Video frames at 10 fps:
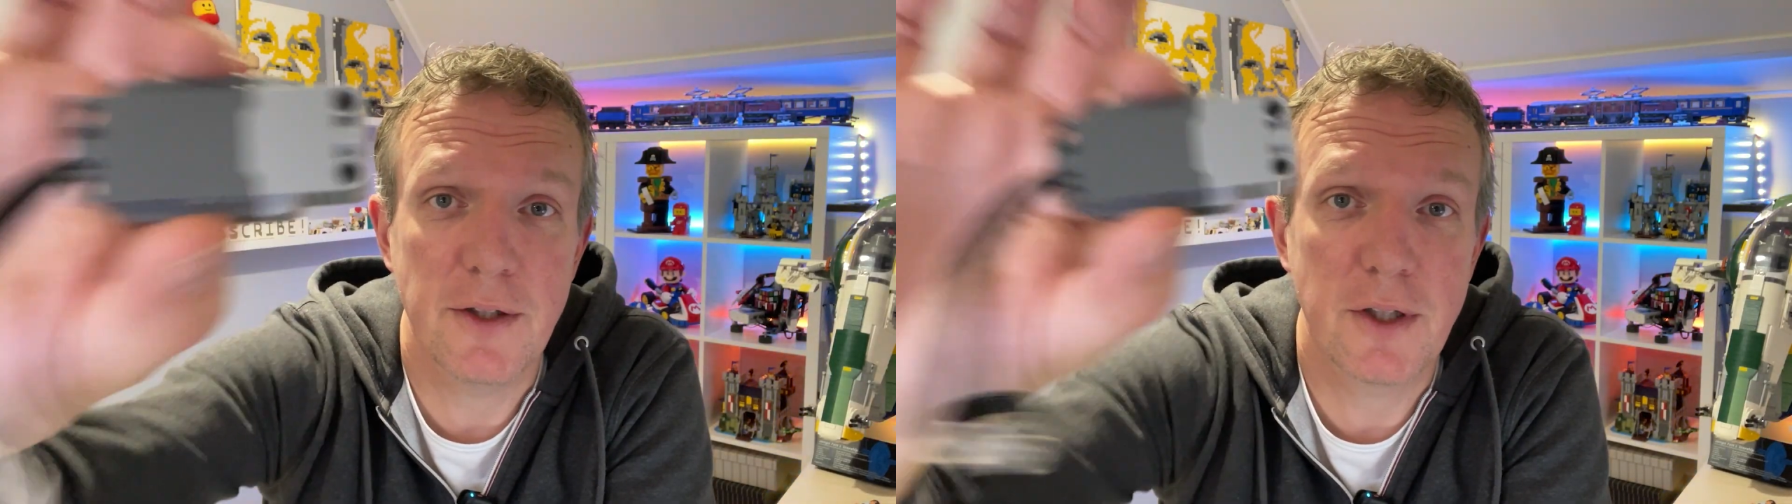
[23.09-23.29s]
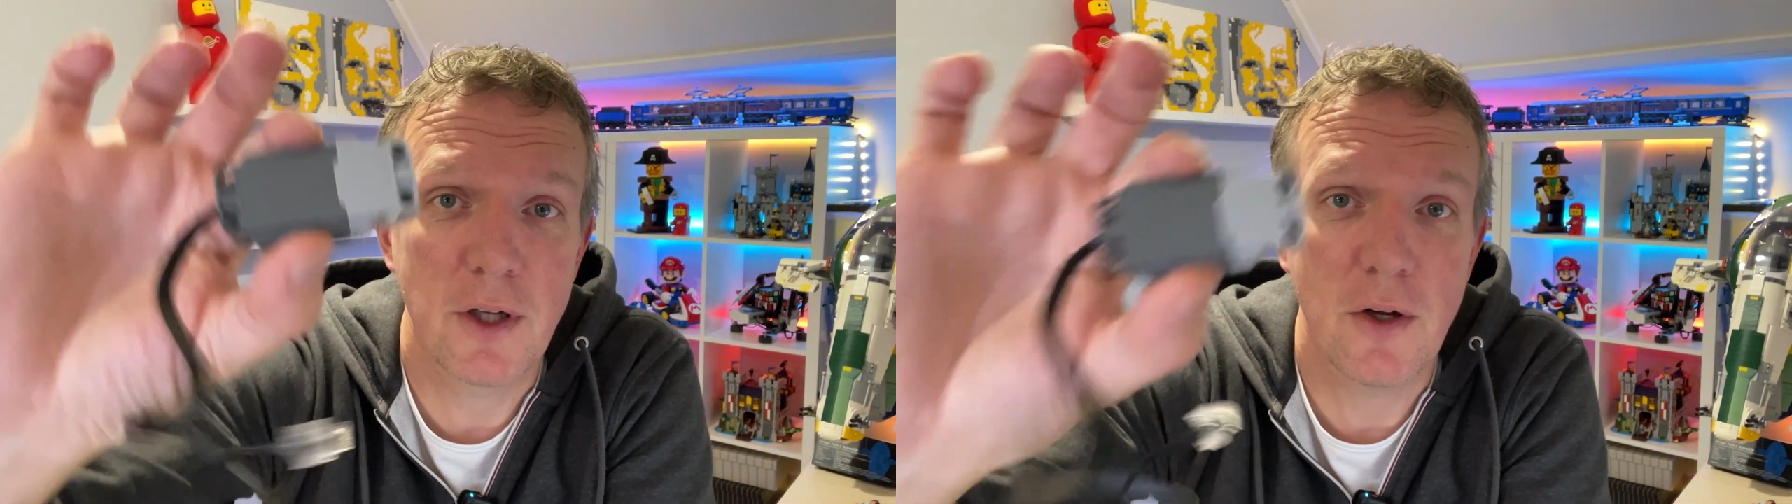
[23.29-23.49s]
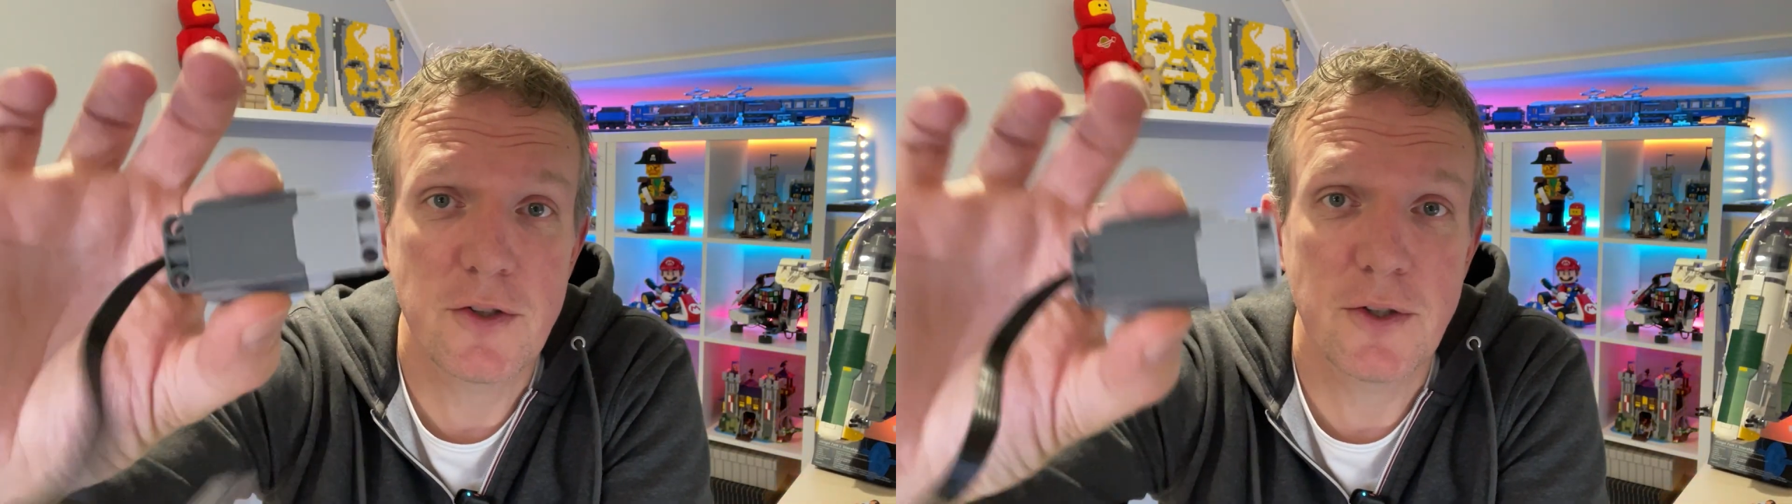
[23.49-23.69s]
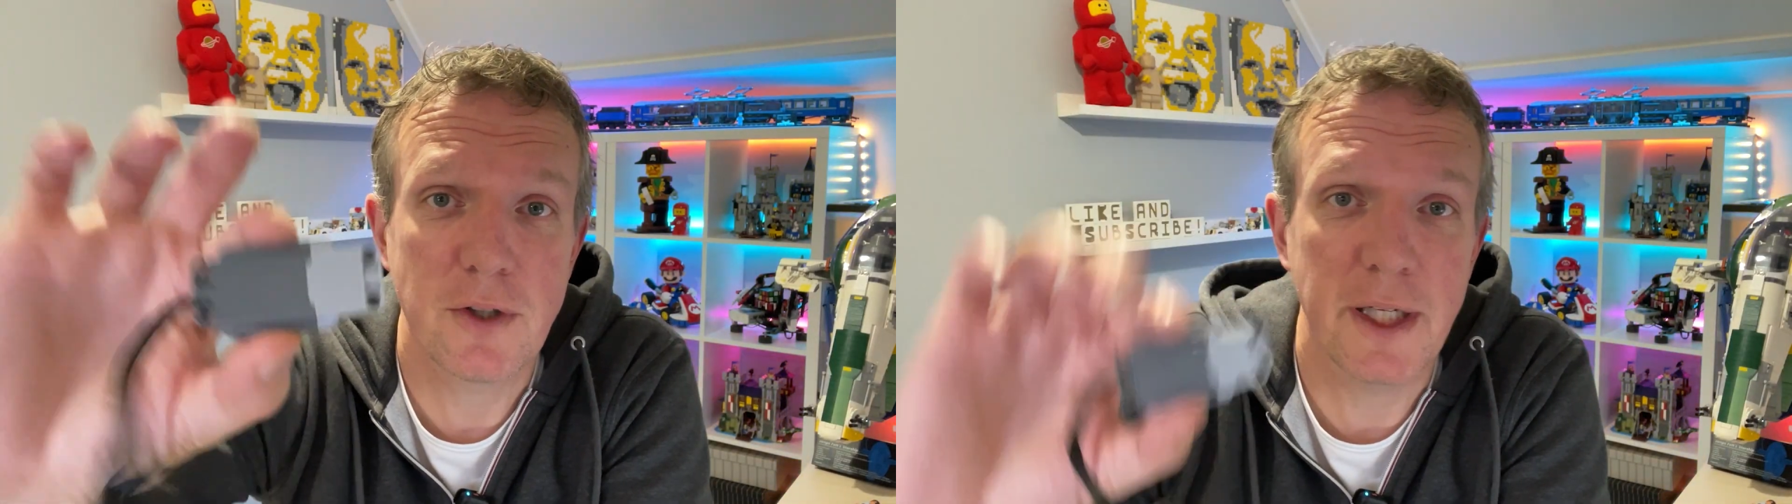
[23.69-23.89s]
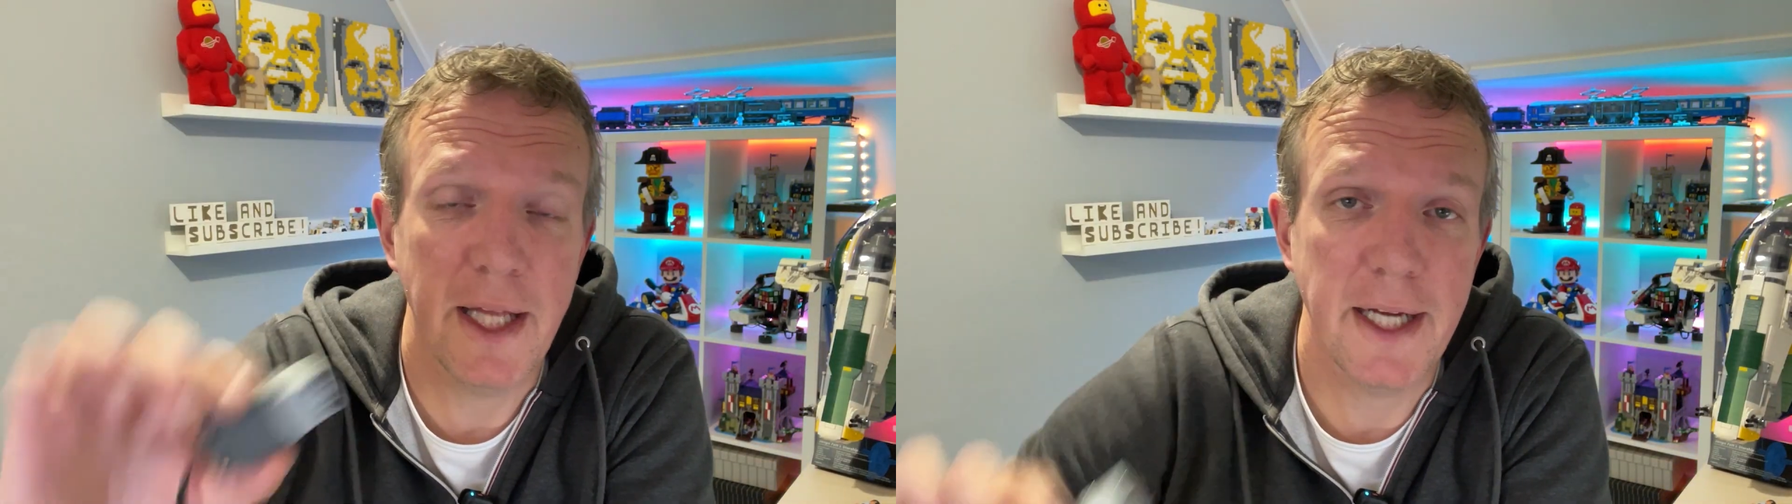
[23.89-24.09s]
you can also
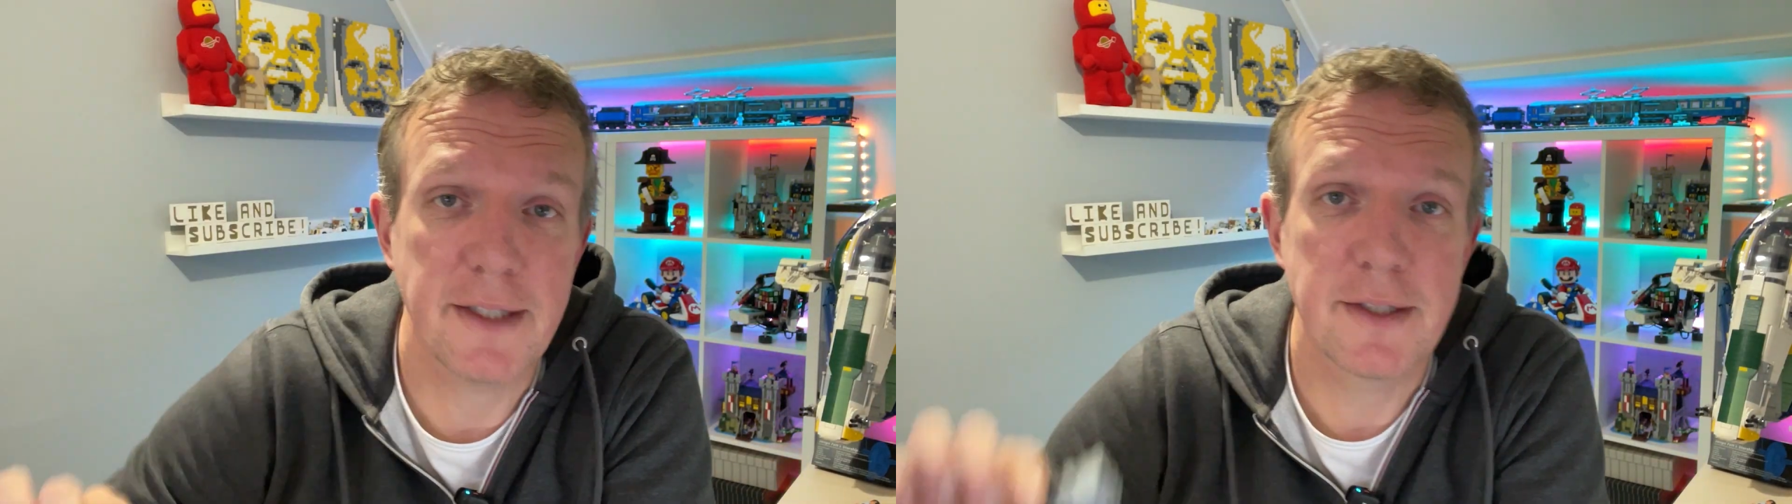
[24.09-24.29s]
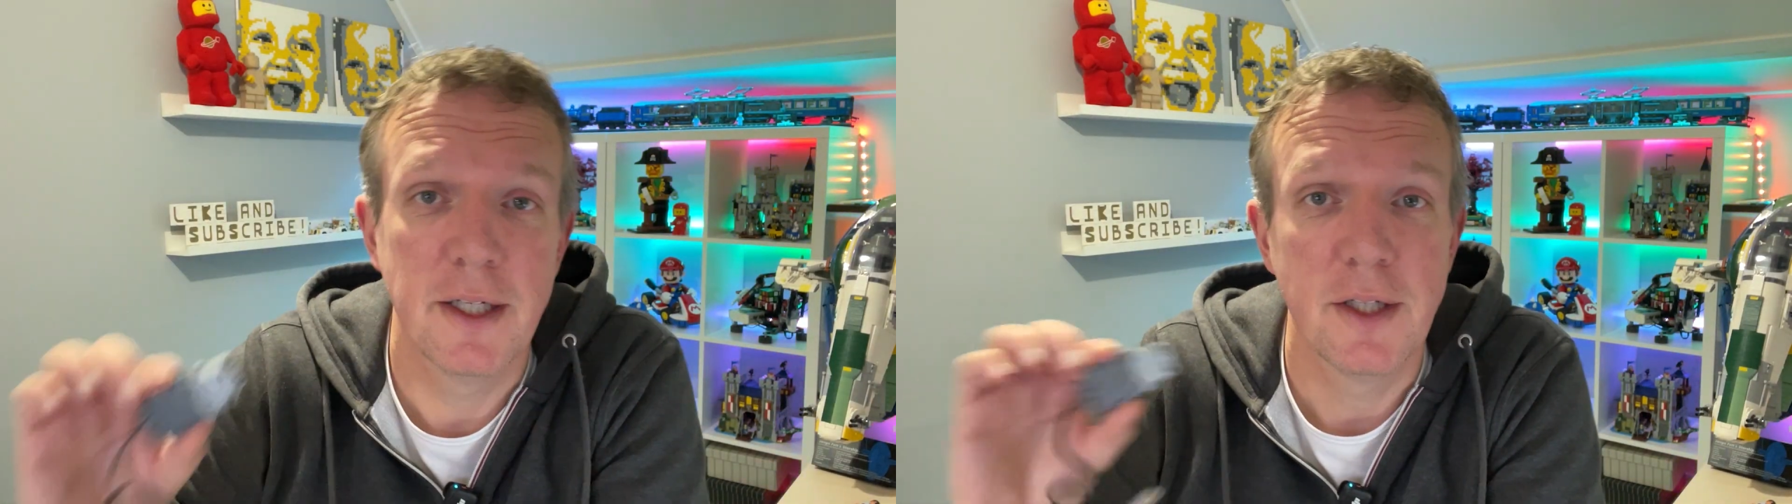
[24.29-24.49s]
connect